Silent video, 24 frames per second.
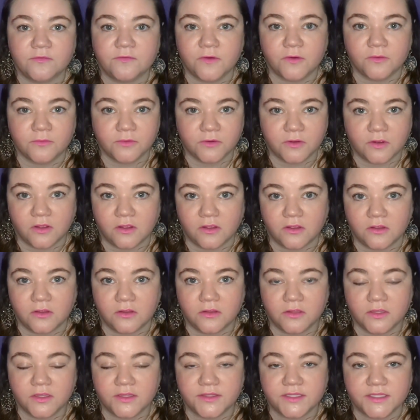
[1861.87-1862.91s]
phone
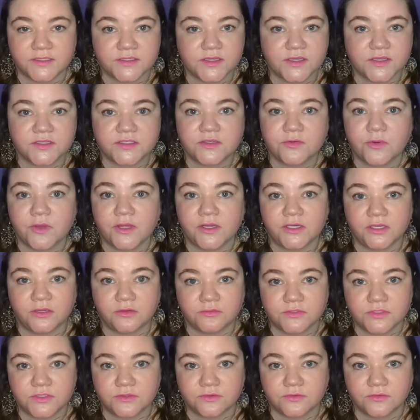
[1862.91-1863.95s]
call that's also on
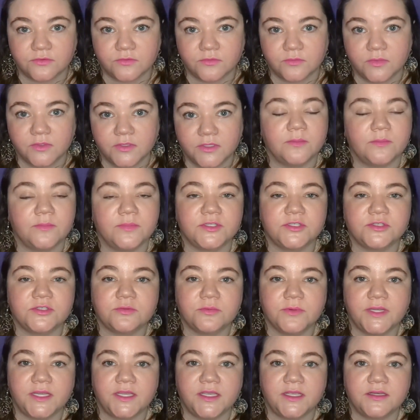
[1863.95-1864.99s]
YouTube
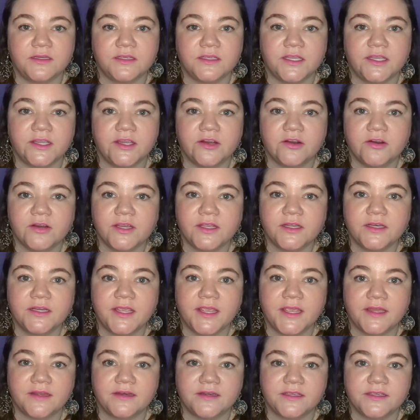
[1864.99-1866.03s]
between Kieran
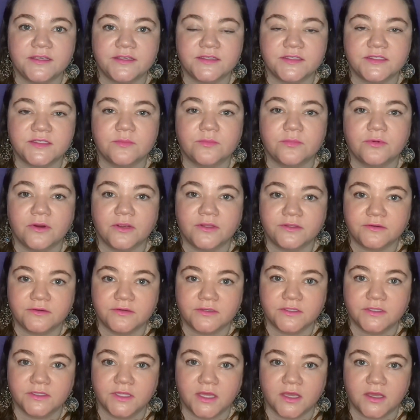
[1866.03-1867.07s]
and his
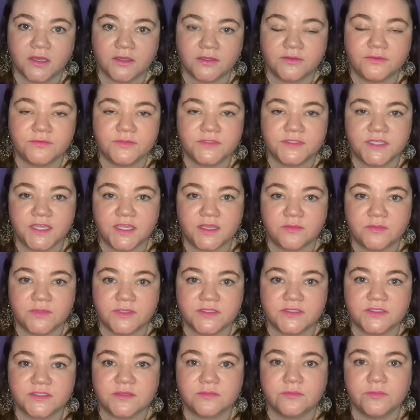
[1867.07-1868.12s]
brother-in-law, whose name
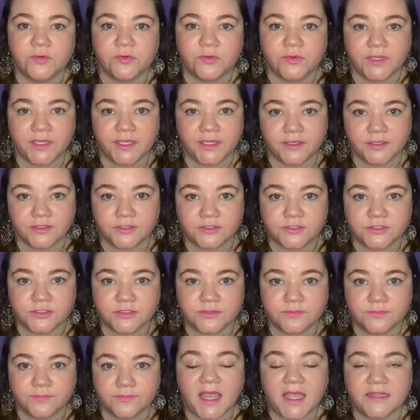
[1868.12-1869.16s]
is Mukesh.
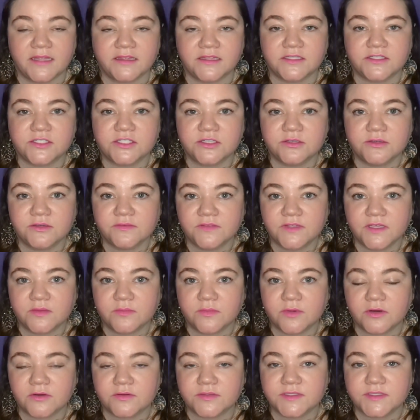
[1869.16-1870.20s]
And the two of them
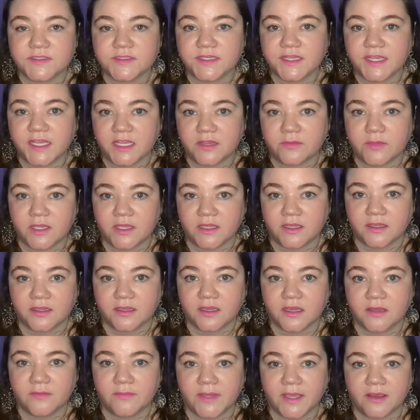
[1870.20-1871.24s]
are scheming
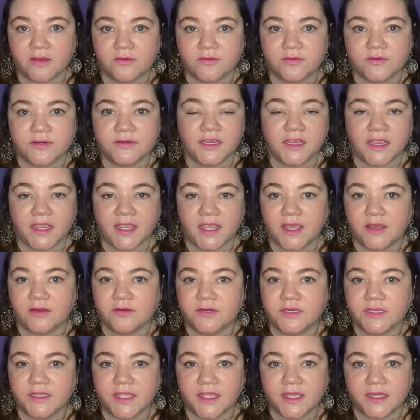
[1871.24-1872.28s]
about how
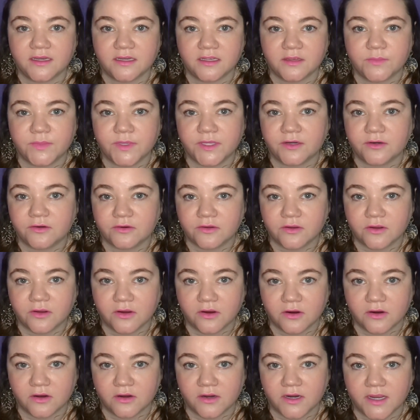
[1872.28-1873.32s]
to get a better
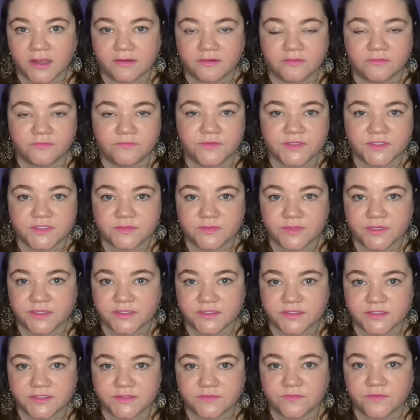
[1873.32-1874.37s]
car out of
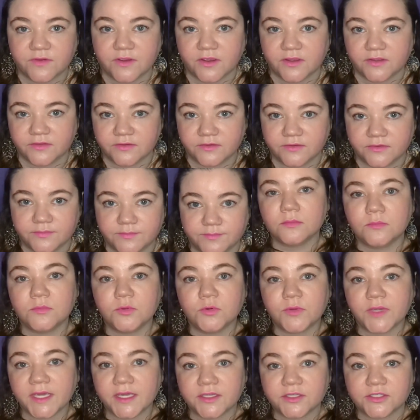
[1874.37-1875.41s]
Vismaya's father.
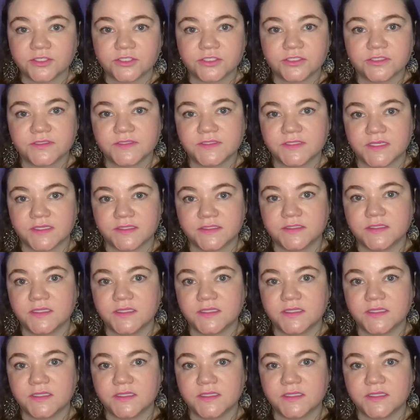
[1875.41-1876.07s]
Mukesh says